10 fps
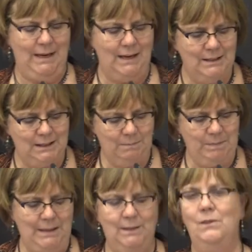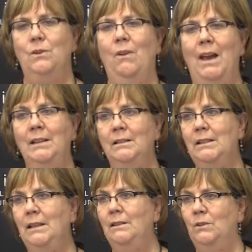and speaks
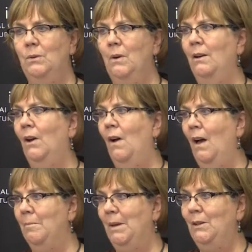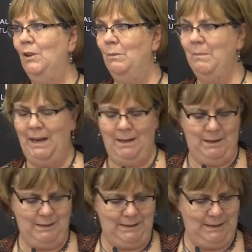directly to our common
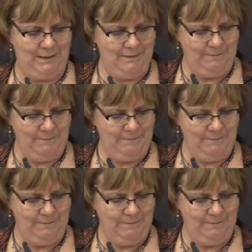humanity.